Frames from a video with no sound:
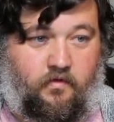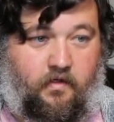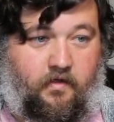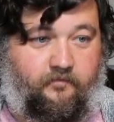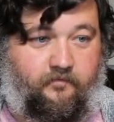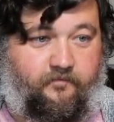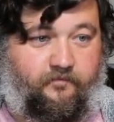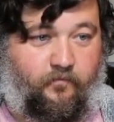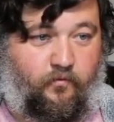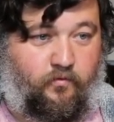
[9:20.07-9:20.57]
And
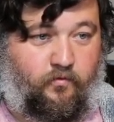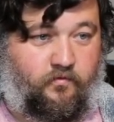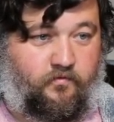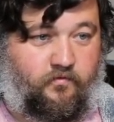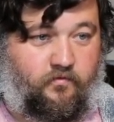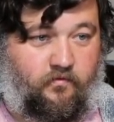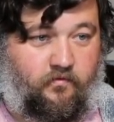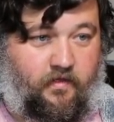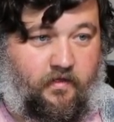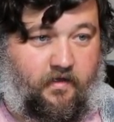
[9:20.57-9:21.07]
4 is
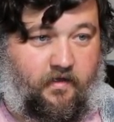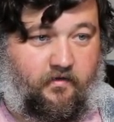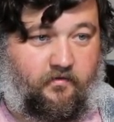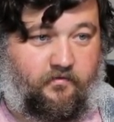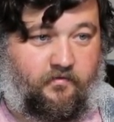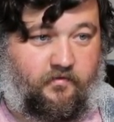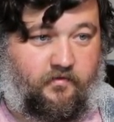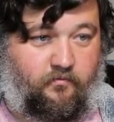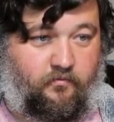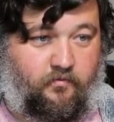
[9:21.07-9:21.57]
too loud,
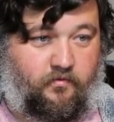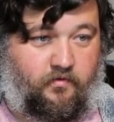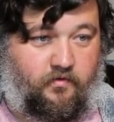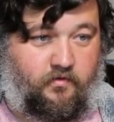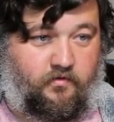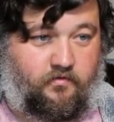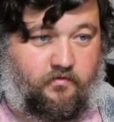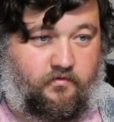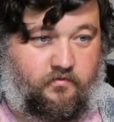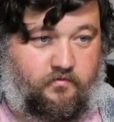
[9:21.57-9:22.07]
so we'll
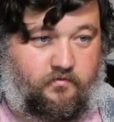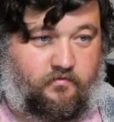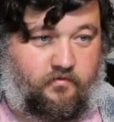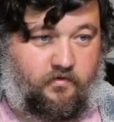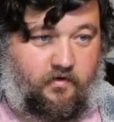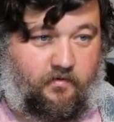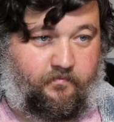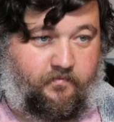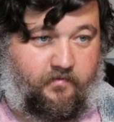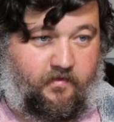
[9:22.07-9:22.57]

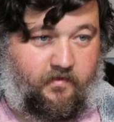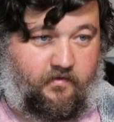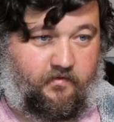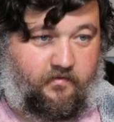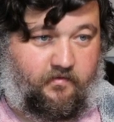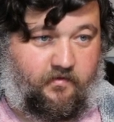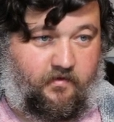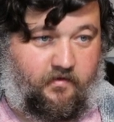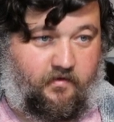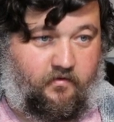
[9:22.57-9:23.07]
drop that
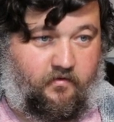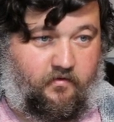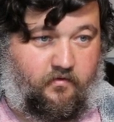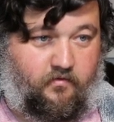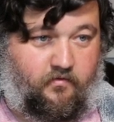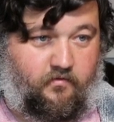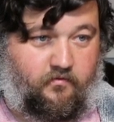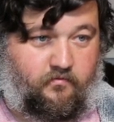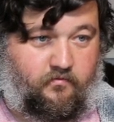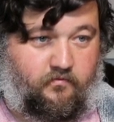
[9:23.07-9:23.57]

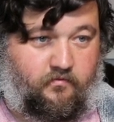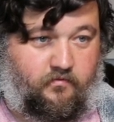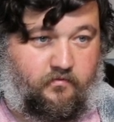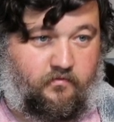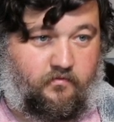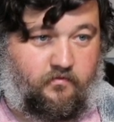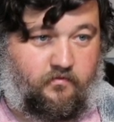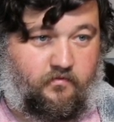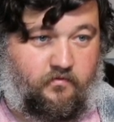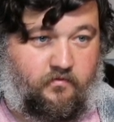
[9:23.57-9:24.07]
down.
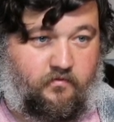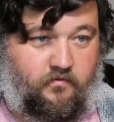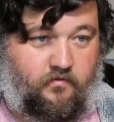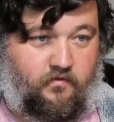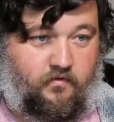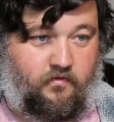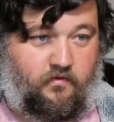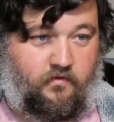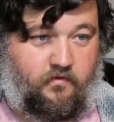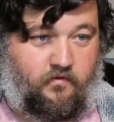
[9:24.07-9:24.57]

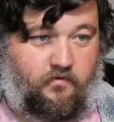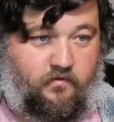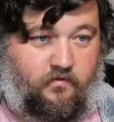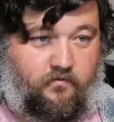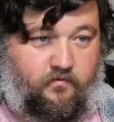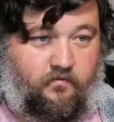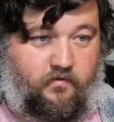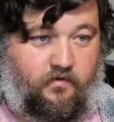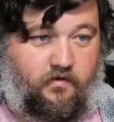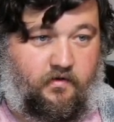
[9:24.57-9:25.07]

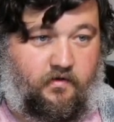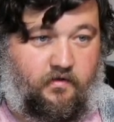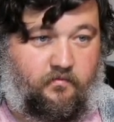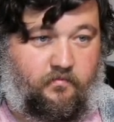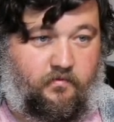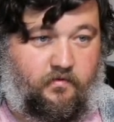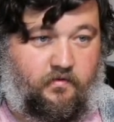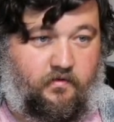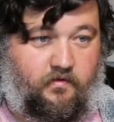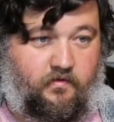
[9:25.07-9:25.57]
3
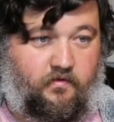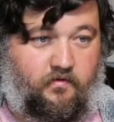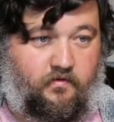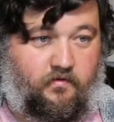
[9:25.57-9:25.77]
dB.